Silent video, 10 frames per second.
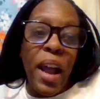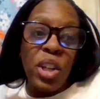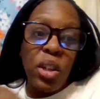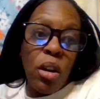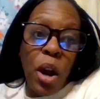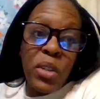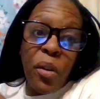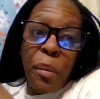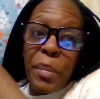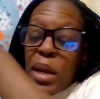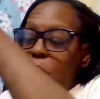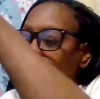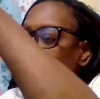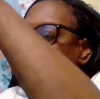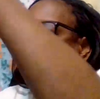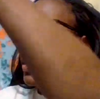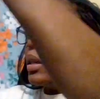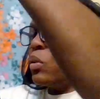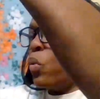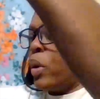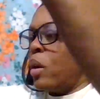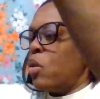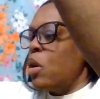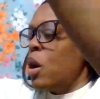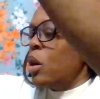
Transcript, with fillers: extra large for me also as well.